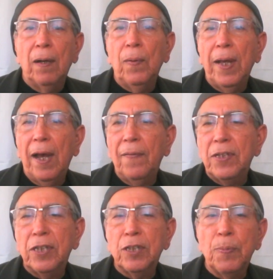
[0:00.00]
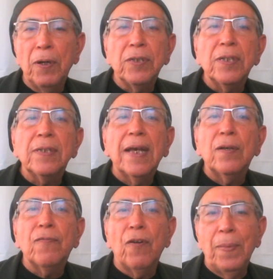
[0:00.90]
We have these experiences
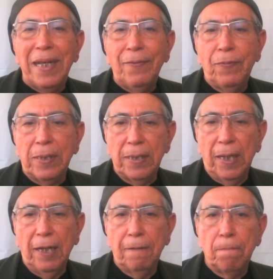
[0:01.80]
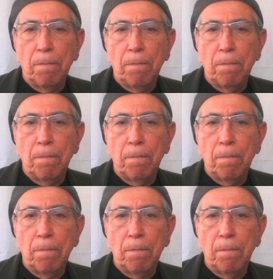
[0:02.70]
from infancy.